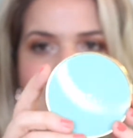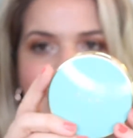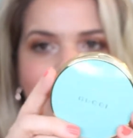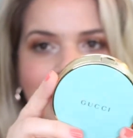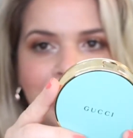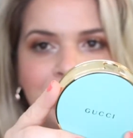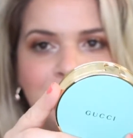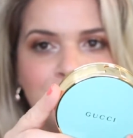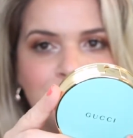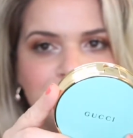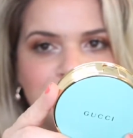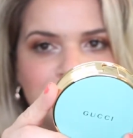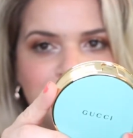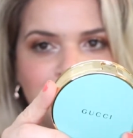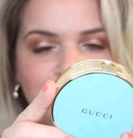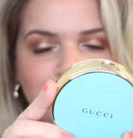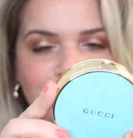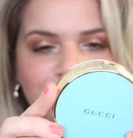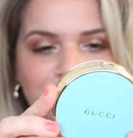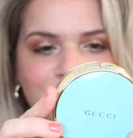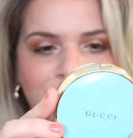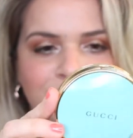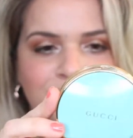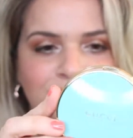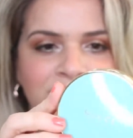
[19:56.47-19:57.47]
I know it's
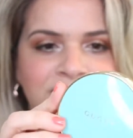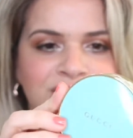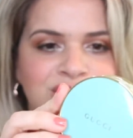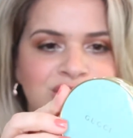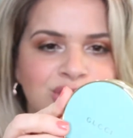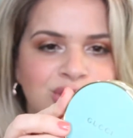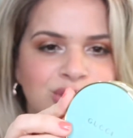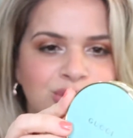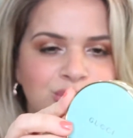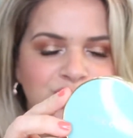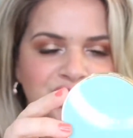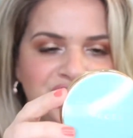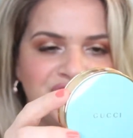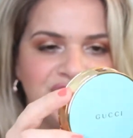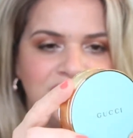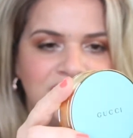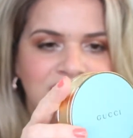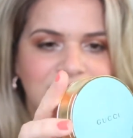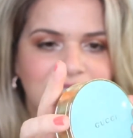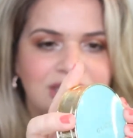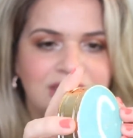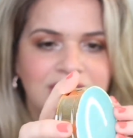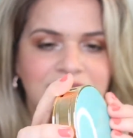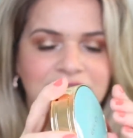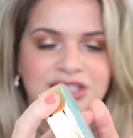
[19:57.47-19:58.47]
beautiful, it's
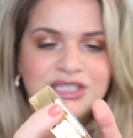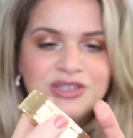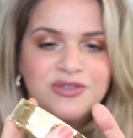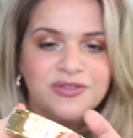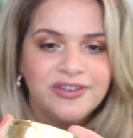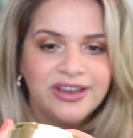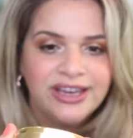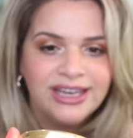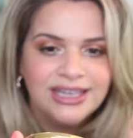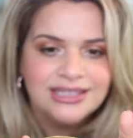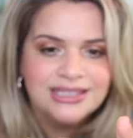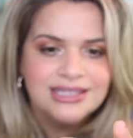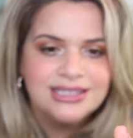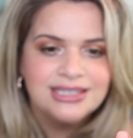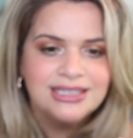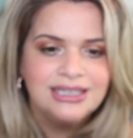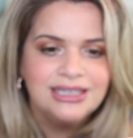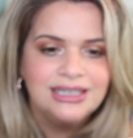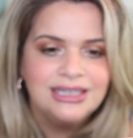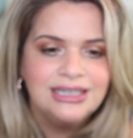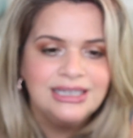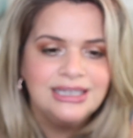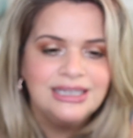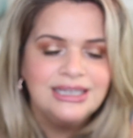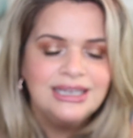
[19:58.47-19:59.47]
Gucci, it's
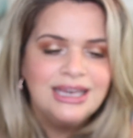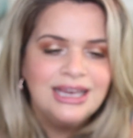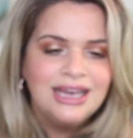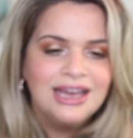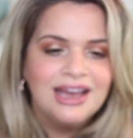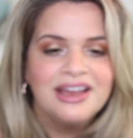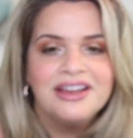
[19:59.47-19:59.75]
fancy.